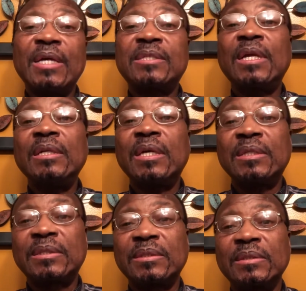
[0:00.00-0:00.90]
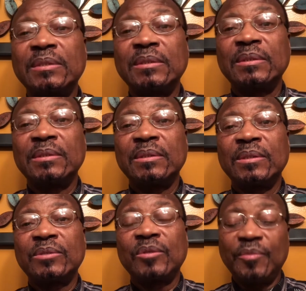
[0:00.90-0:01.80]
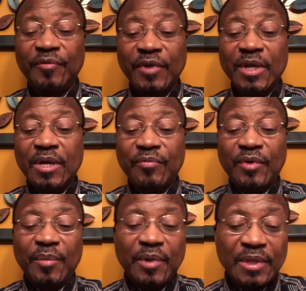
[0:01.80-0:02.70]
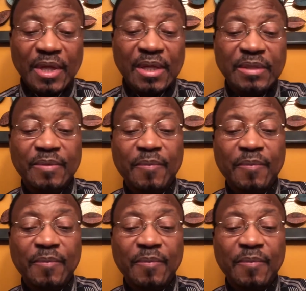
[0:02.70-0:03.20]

standard. So be very careful about that.